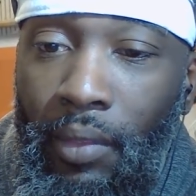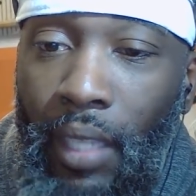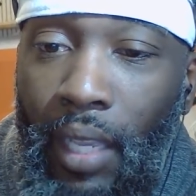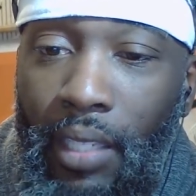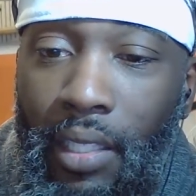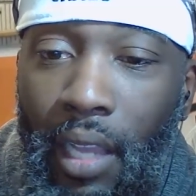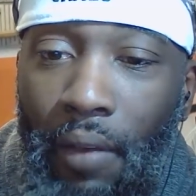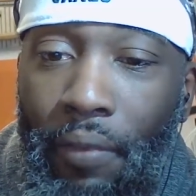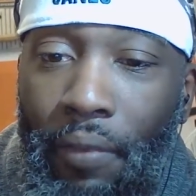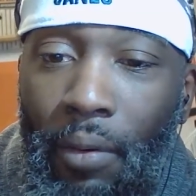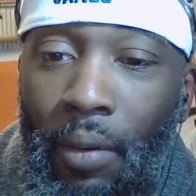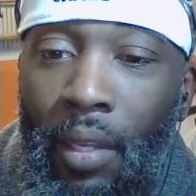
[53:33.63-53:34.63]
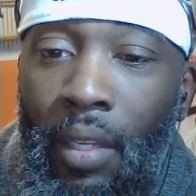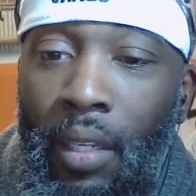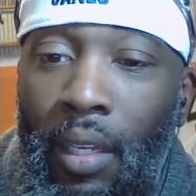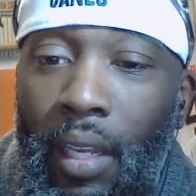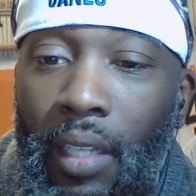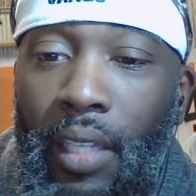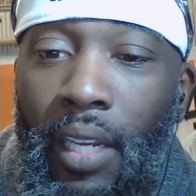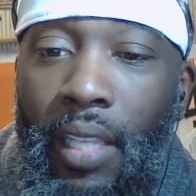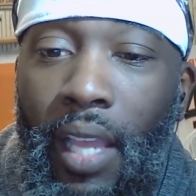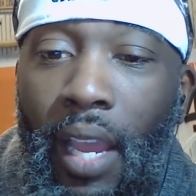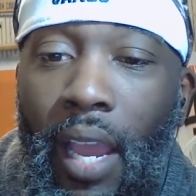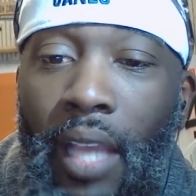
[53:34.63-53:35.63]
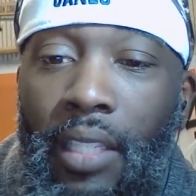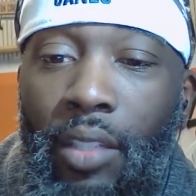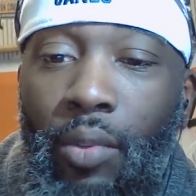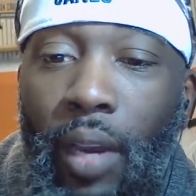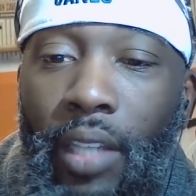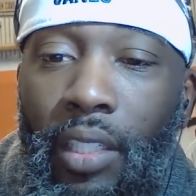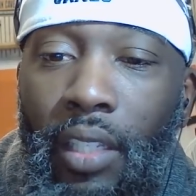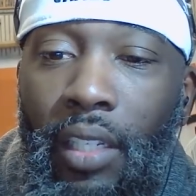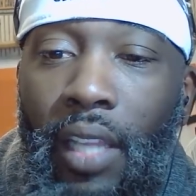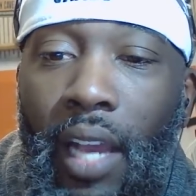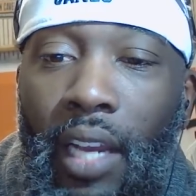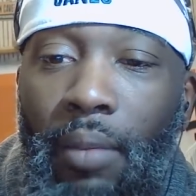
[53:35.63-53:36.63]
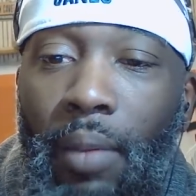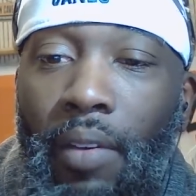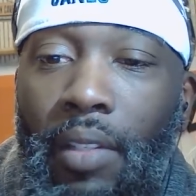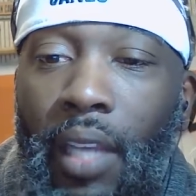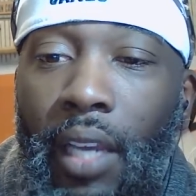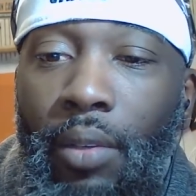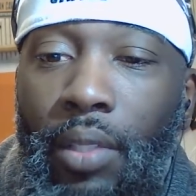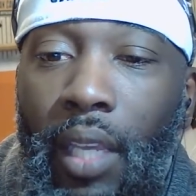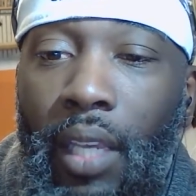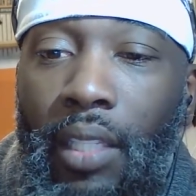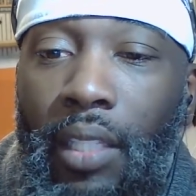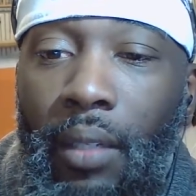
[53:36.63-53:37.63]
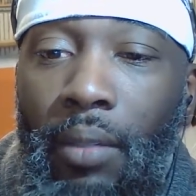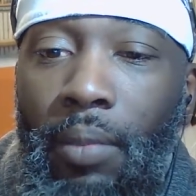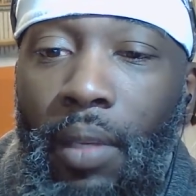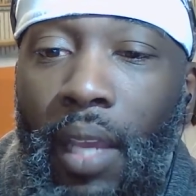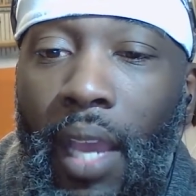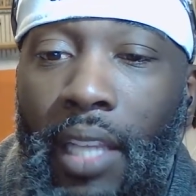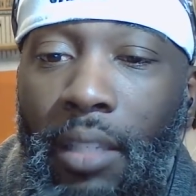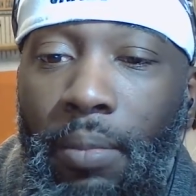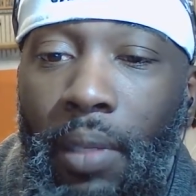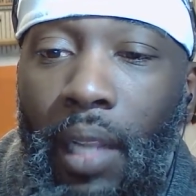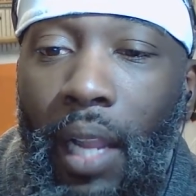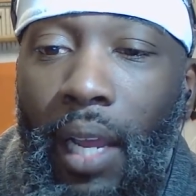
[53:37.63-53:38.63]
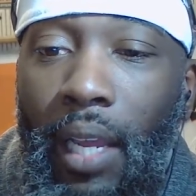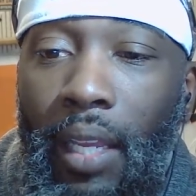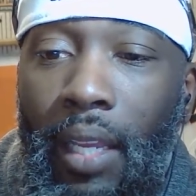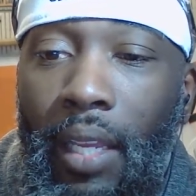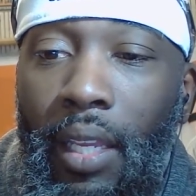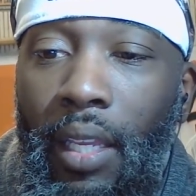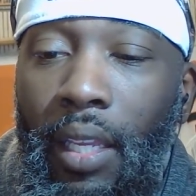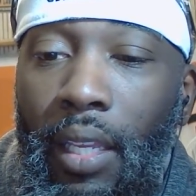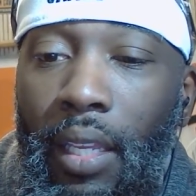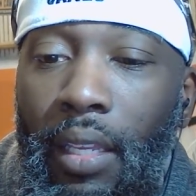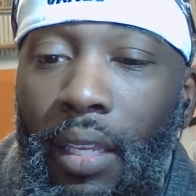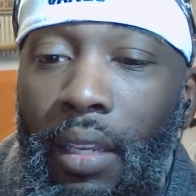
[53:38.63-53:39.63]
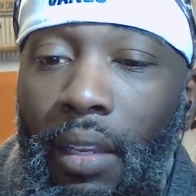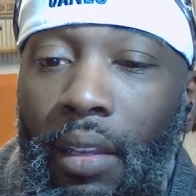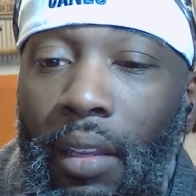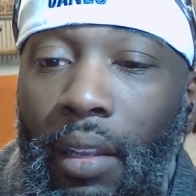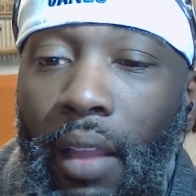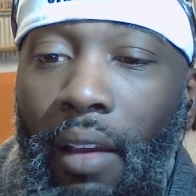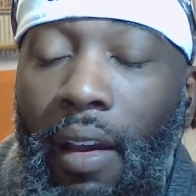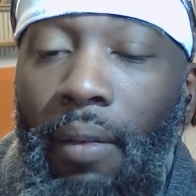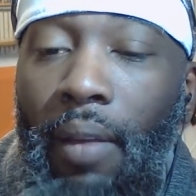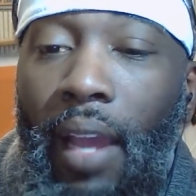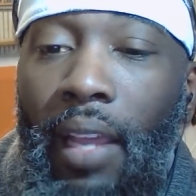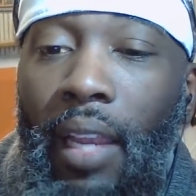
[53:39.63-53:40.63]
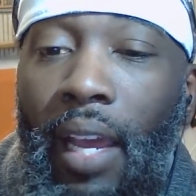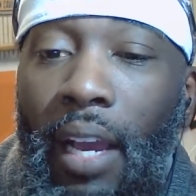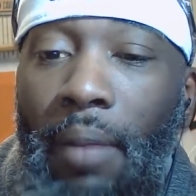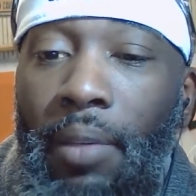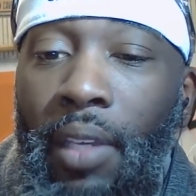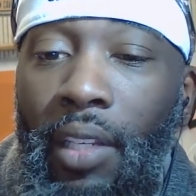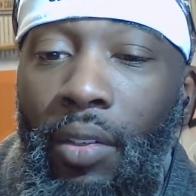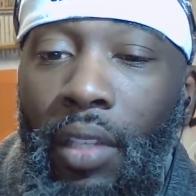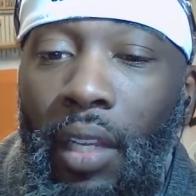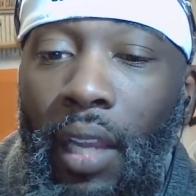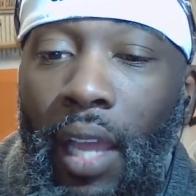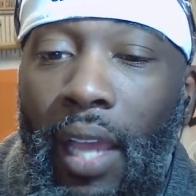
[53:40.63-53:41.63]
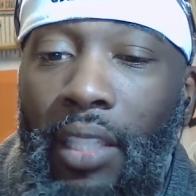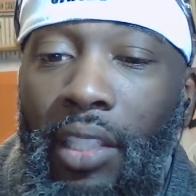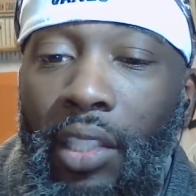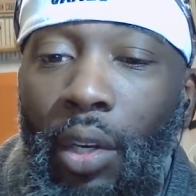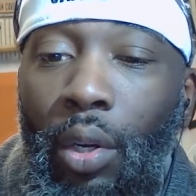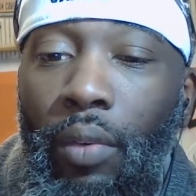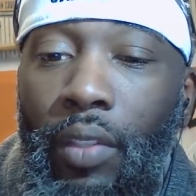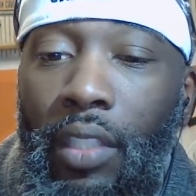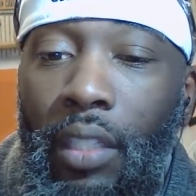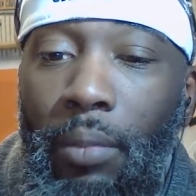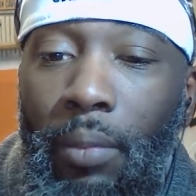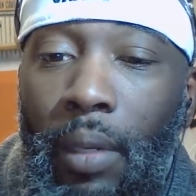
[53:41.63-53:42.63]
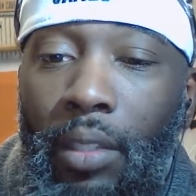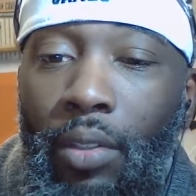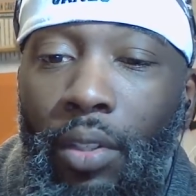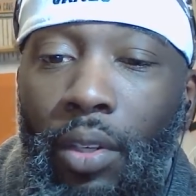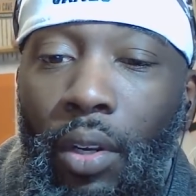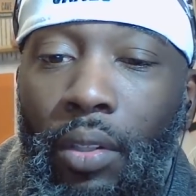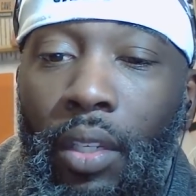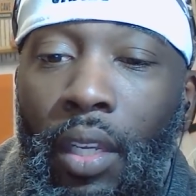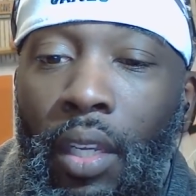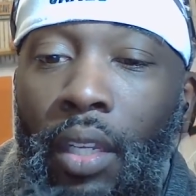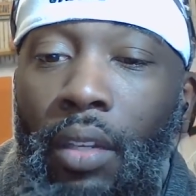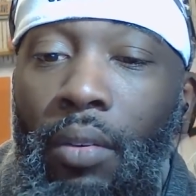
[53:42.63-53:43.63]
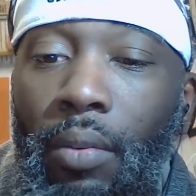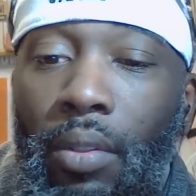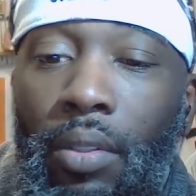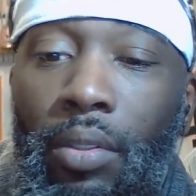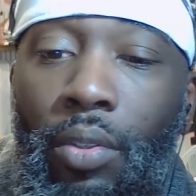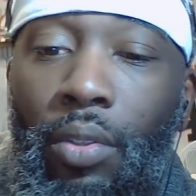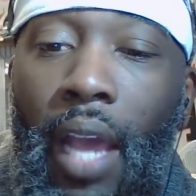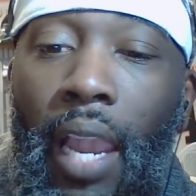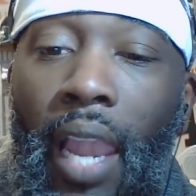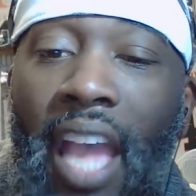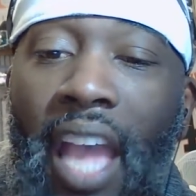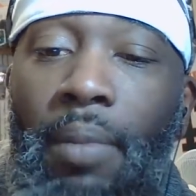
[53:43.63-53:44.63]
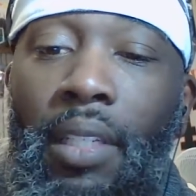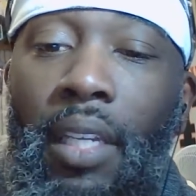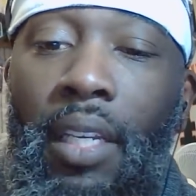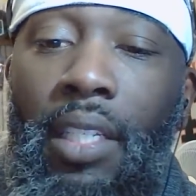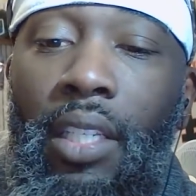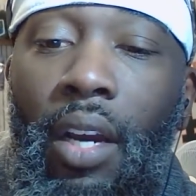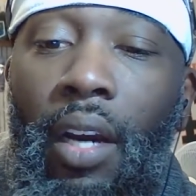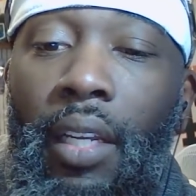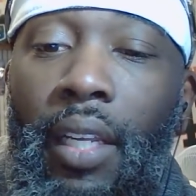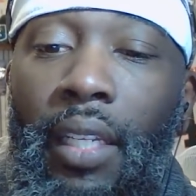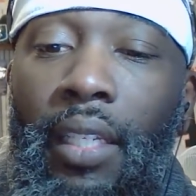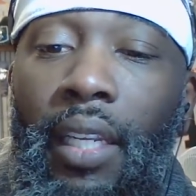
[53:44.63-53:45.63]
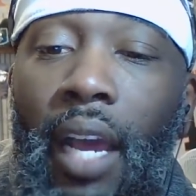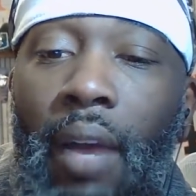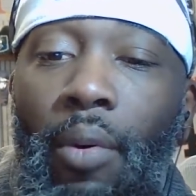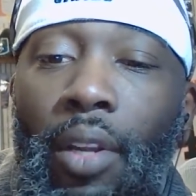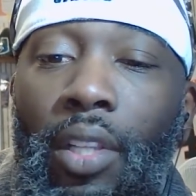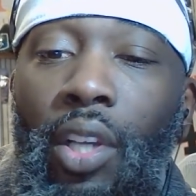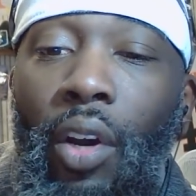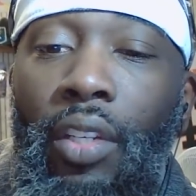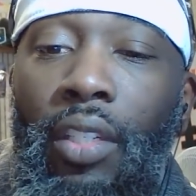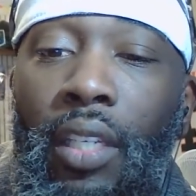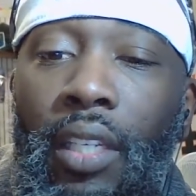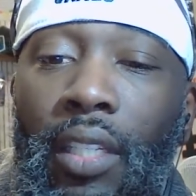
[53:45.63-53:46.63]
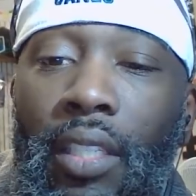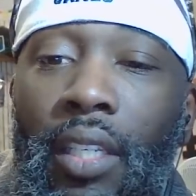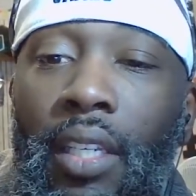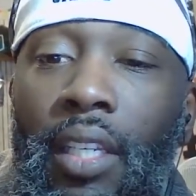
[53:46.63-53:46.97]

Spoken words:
That's not football. And then that's this question. Then how come every time you say something to me, it has to be like I'm getting on your last nerve or something? I'm like, do you not like me, Dennis? Call in. Then I want to talk to Dennis.